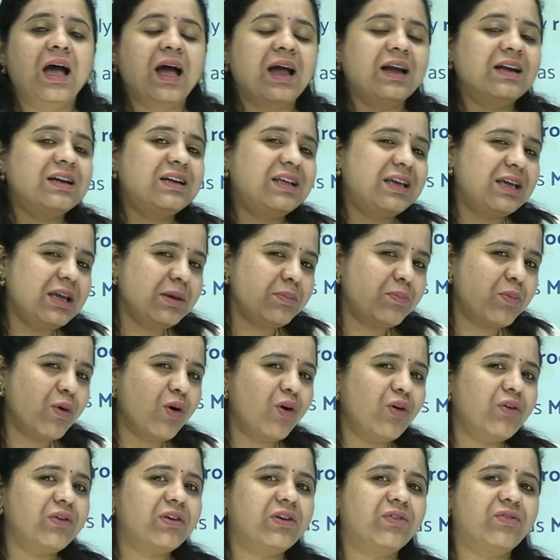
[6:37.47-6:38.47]
and keep
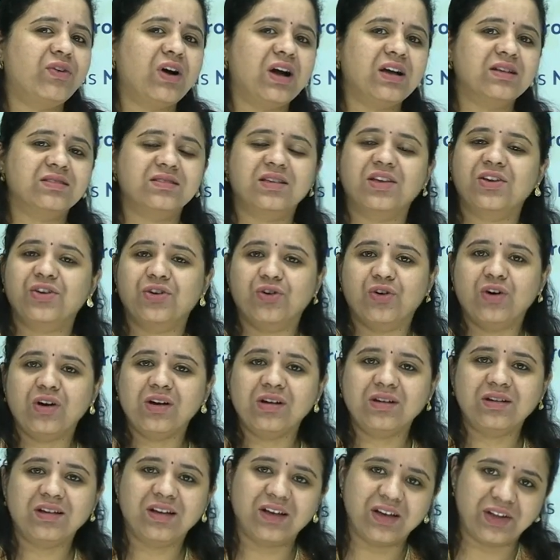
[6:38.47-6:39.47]
on revising
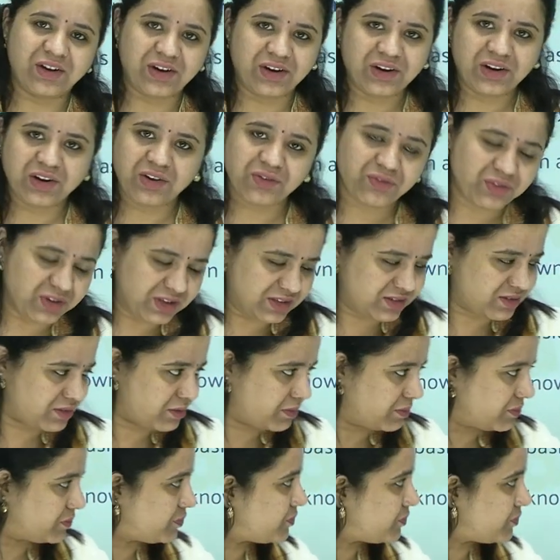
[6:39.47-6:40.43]
your current affairs.